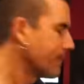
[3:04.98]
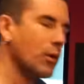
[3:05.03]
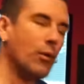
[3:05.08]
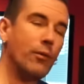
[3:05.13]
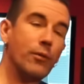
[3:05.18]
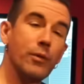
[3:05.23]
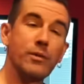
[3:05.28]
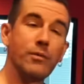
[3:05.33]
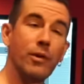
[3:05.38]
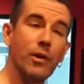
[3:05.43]

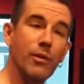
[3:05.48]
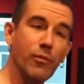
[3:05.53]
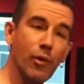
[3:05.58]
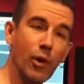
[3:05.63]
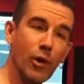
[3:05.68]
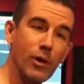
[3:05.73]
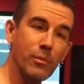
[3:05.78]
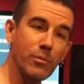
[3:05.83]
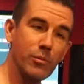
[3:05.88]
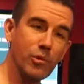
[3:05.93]
well, first of all, the
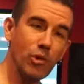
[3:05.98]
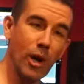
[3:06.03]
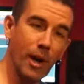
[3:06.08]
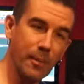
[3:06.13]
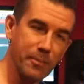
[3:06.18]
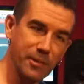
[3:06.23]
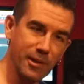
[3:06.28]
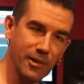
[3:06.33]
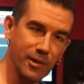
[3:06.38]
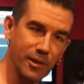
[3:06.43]
volume
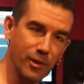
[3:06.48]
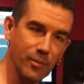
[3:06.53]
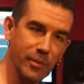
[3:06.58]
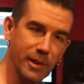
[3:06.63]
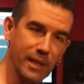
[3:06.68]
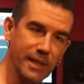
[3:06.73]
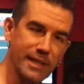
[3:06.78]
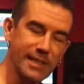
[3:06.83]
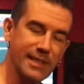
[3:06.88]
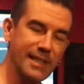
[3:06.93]
drops a little
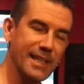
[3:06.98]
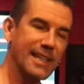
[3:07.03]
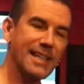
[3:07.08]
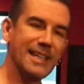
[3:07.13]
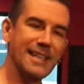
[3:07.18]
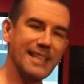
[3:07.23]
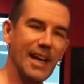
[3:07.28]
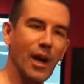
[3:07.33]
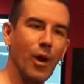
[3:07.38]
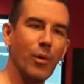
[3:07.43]
bit because you got to
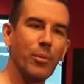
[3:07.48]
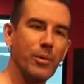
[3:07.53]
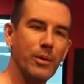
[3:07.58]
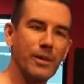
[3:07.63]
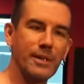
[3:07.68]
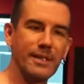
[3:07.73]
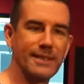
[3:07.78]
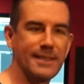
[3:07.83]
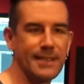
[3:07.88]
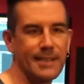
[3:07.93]
get the
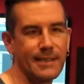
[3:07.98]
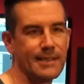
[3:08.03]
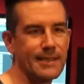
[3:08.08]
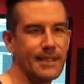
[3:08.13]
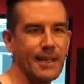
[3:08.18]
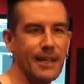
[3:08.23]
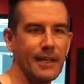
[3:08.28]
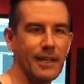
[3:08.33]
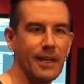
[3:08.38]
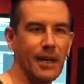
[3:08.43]
output on the
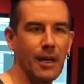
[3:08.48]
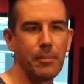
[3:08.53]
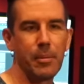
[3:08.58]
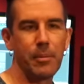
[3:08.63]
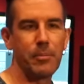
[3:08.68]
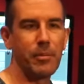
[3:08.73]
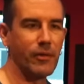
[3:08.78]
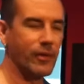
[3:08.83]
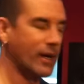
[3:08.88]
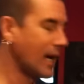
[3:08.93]
TS9 up
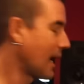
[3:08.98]
above